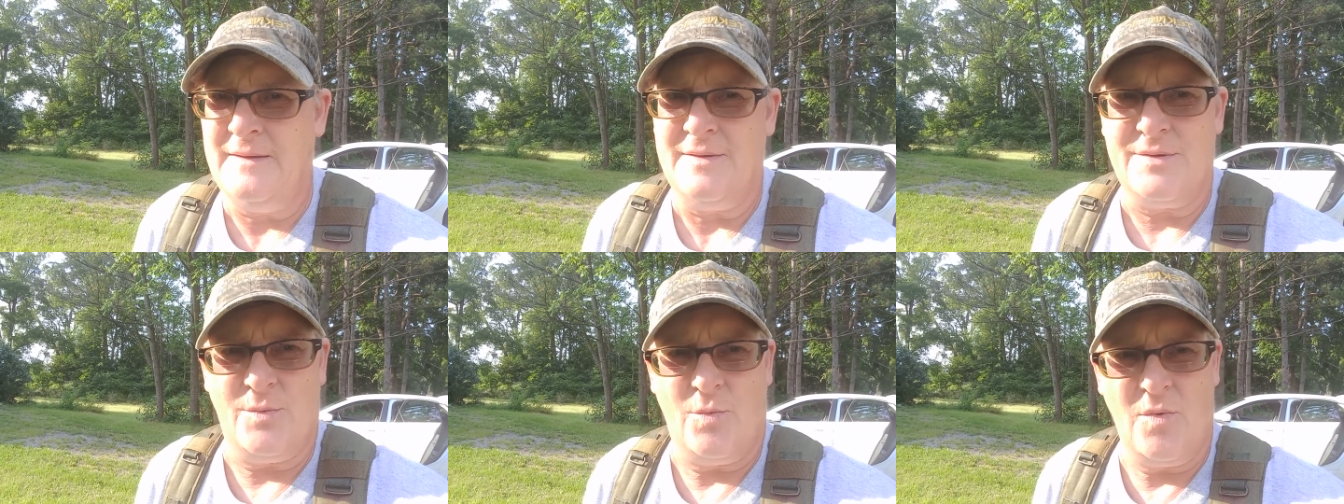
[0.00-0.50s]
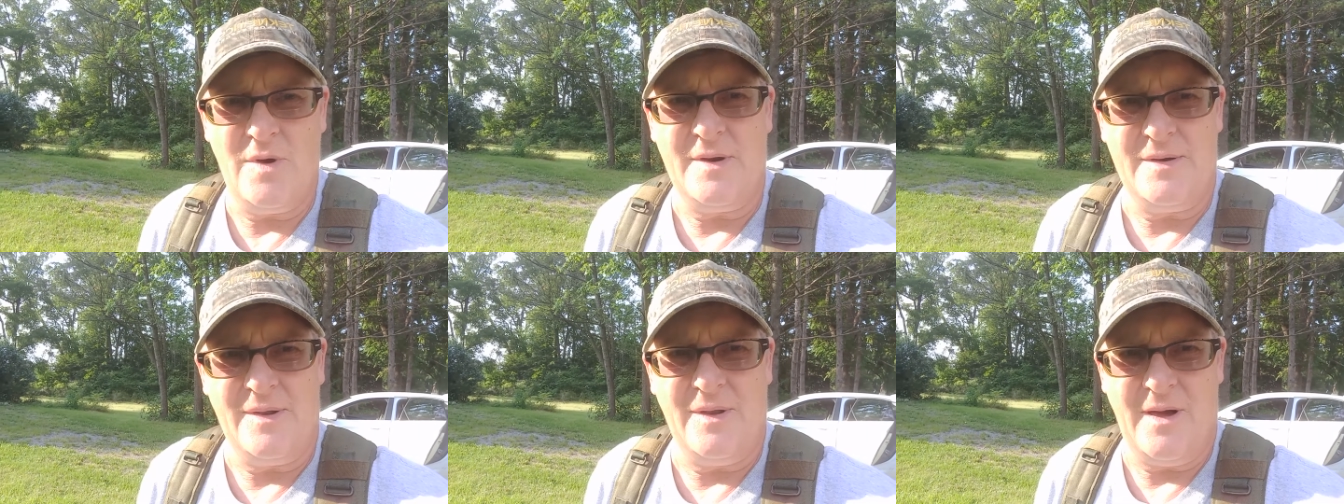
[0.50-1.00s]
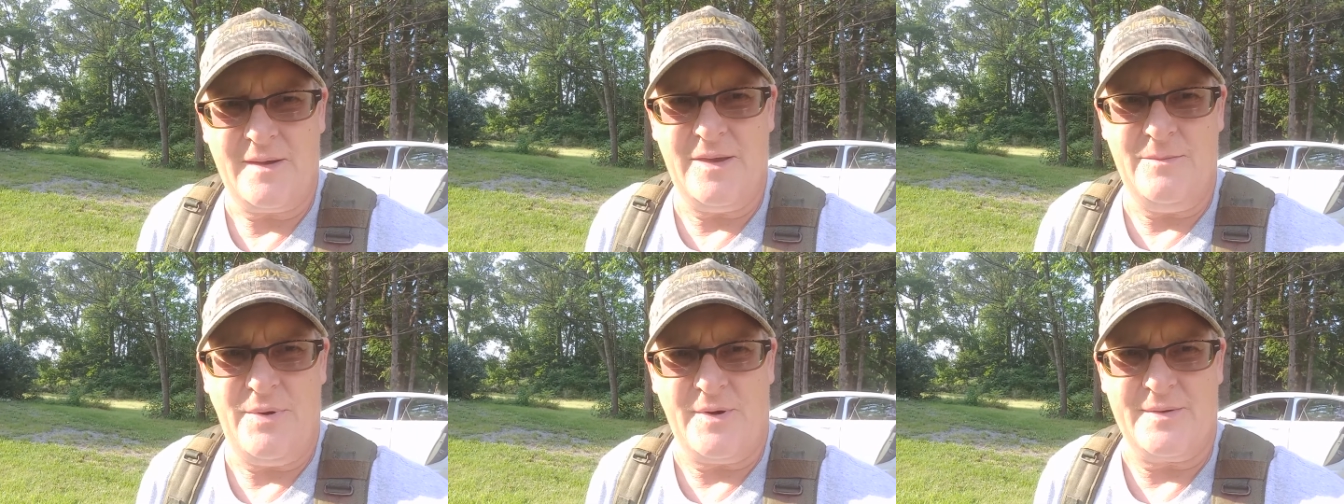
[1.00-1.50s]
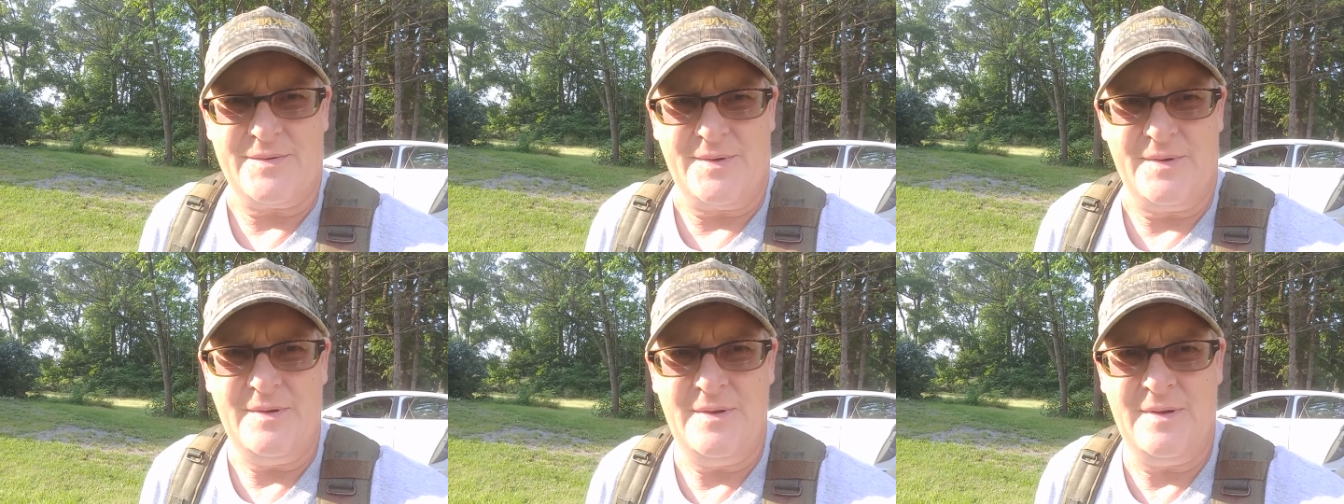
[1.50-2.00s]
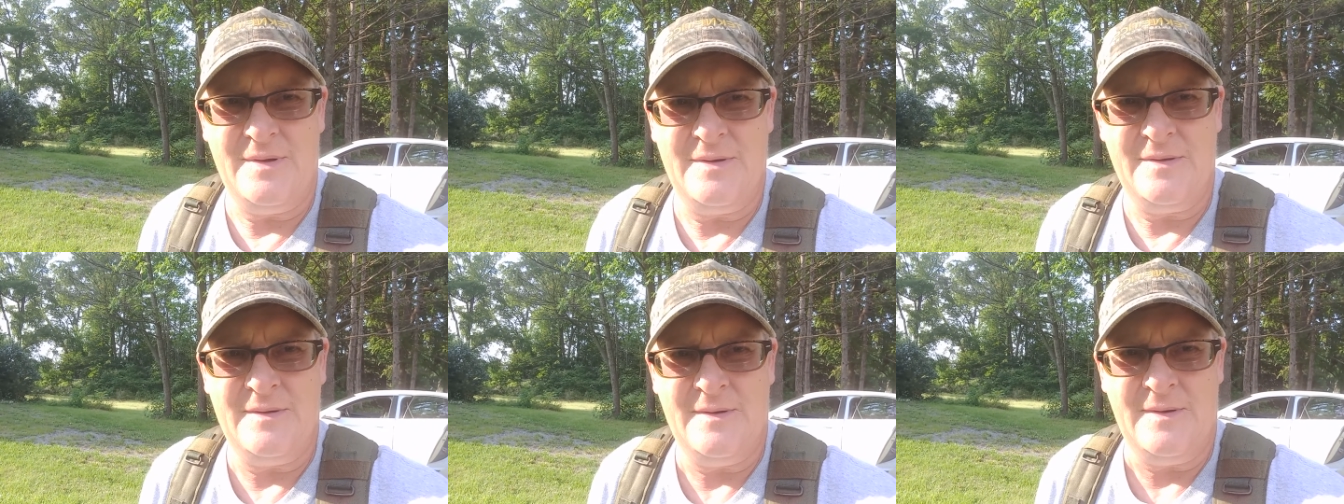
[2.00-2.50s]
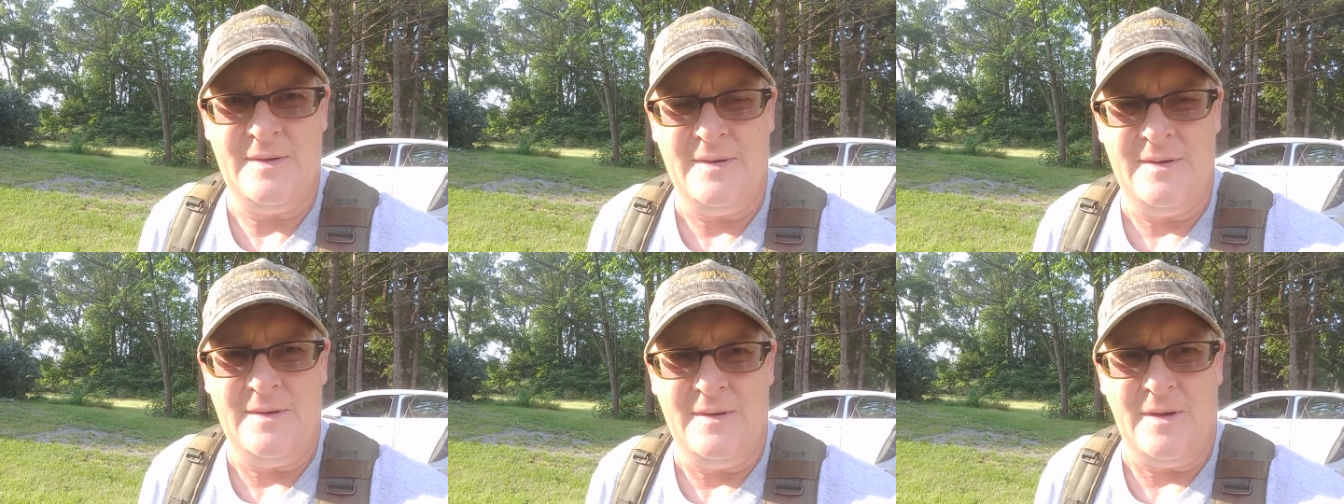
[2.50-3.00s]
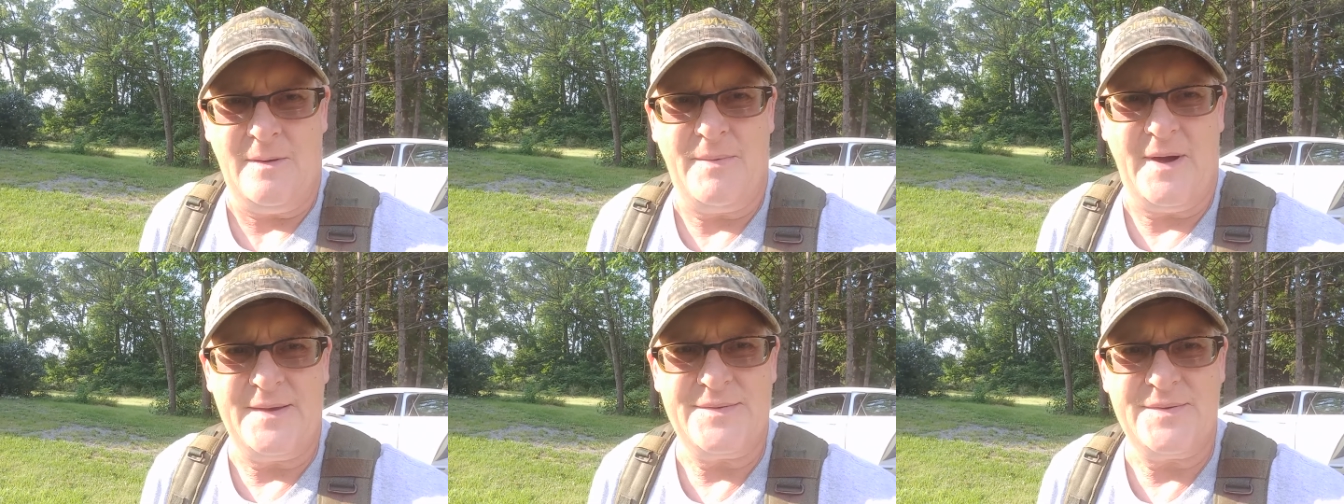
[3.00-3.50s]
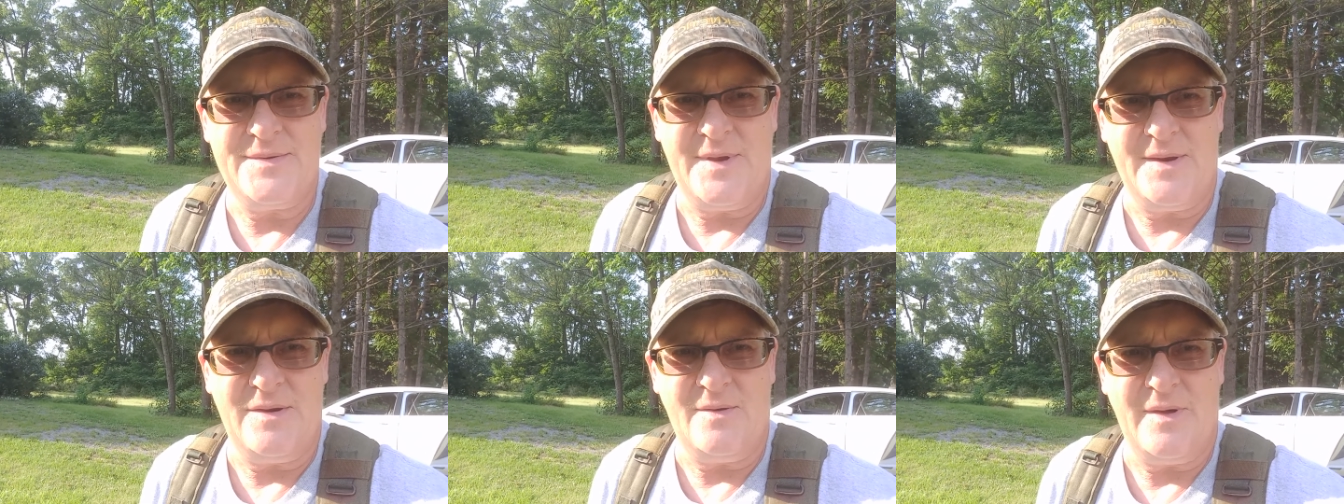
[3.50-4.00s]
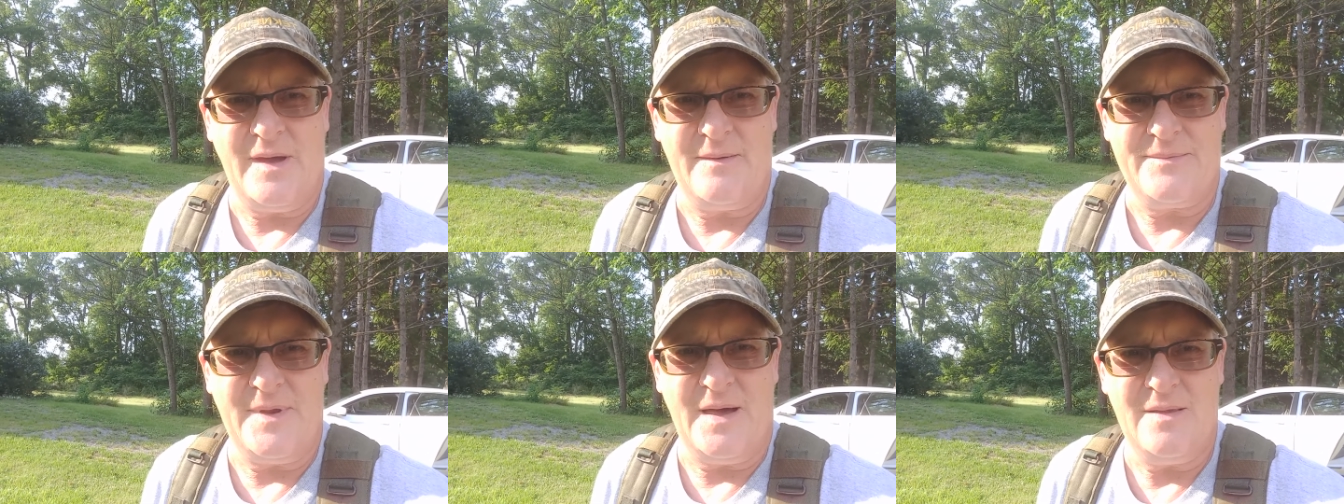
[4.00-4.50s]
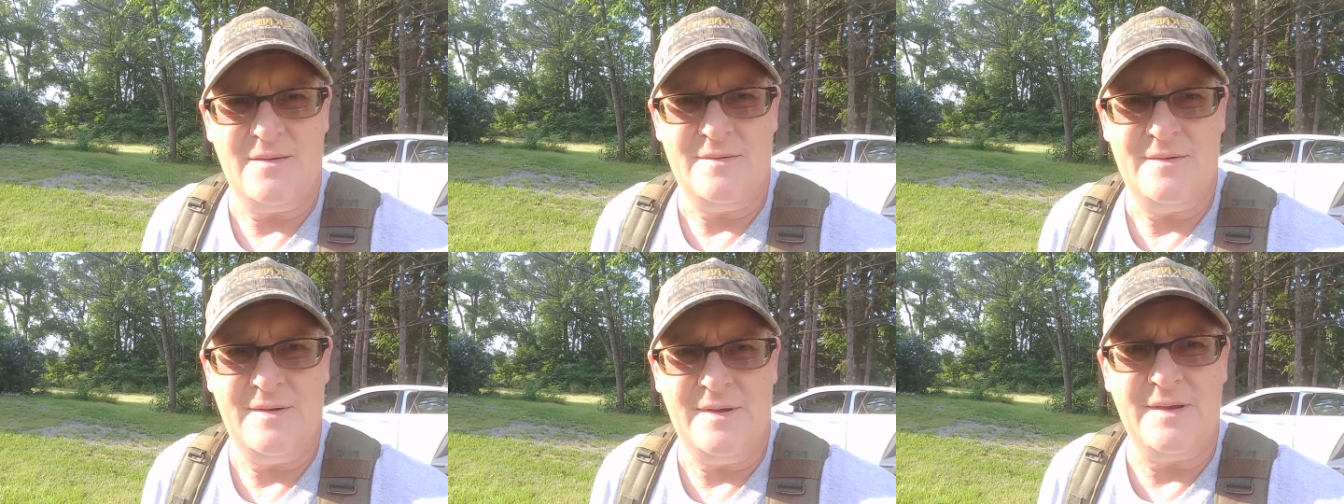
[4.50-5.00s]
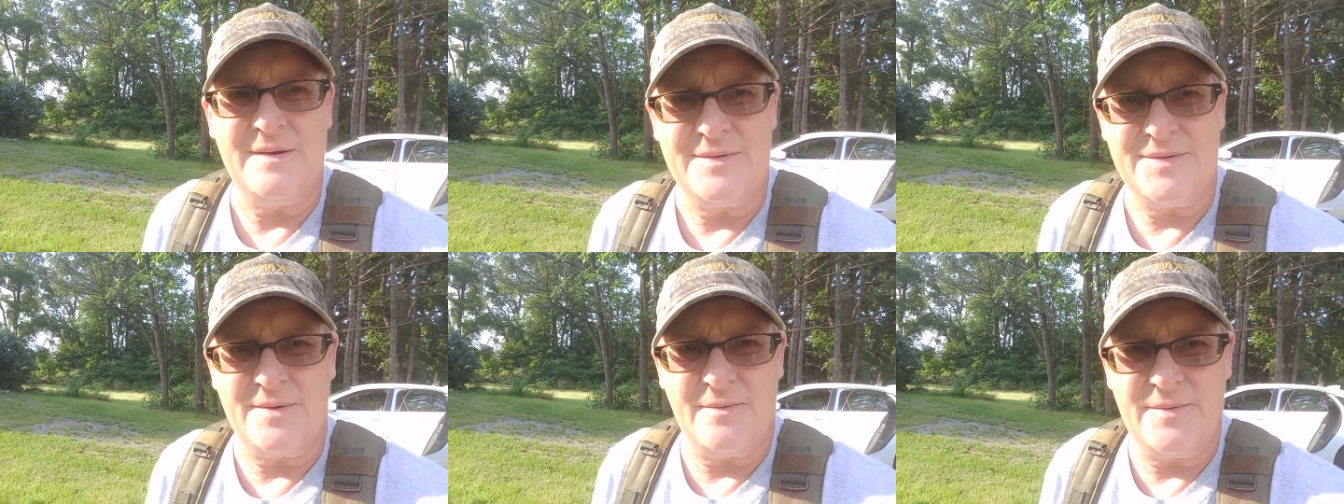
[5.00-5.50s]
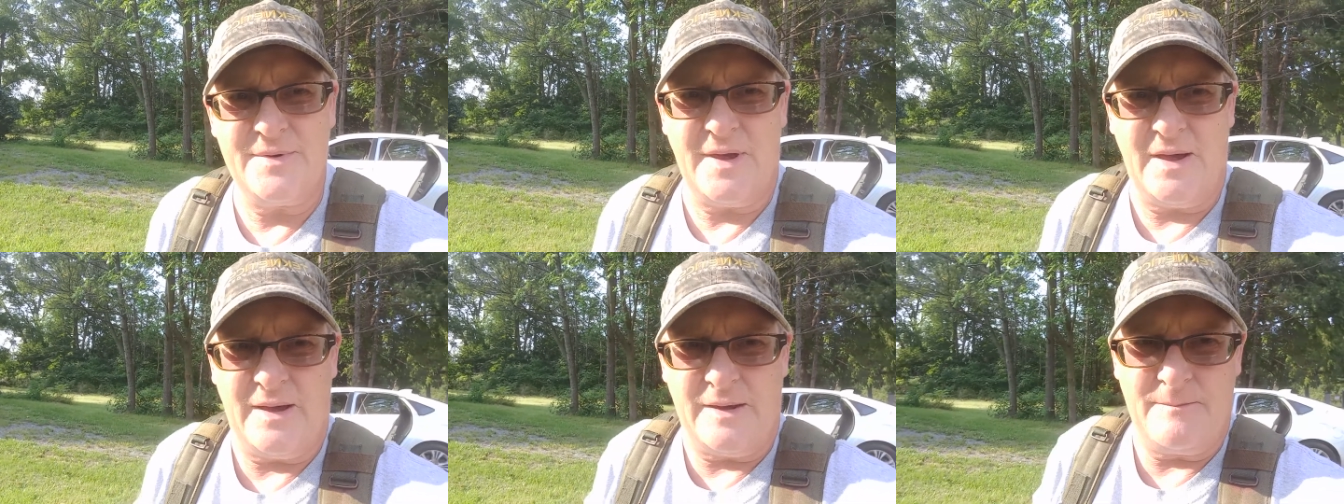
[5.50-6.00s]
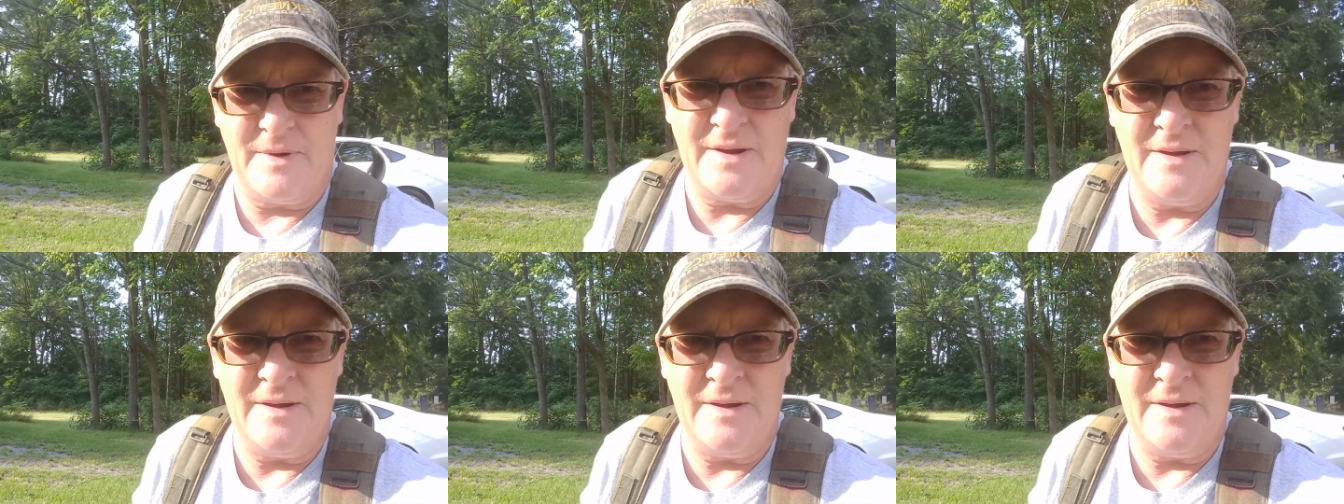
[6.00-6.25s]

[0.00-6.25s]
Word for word: to one lucky person a bicentennial half dollar, and a silver dime